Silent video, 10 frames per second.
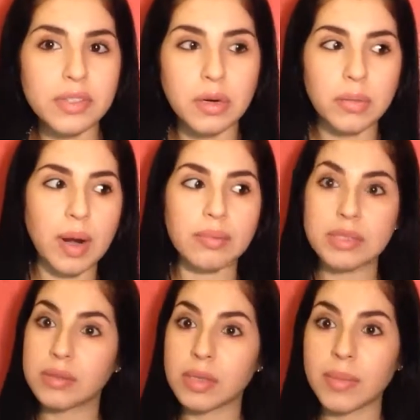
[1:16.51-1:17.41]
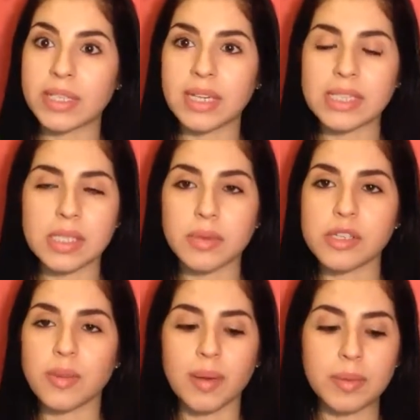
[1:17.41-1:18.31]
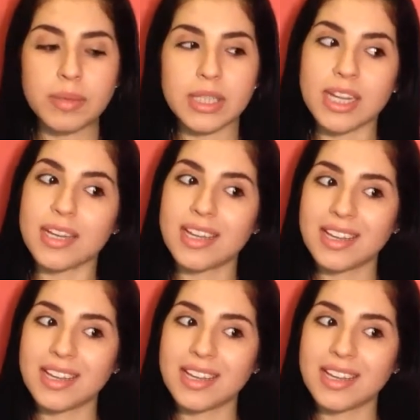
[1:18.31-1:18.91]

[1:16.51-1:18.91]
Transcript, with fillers: You know, probably somebody next to me is probably like,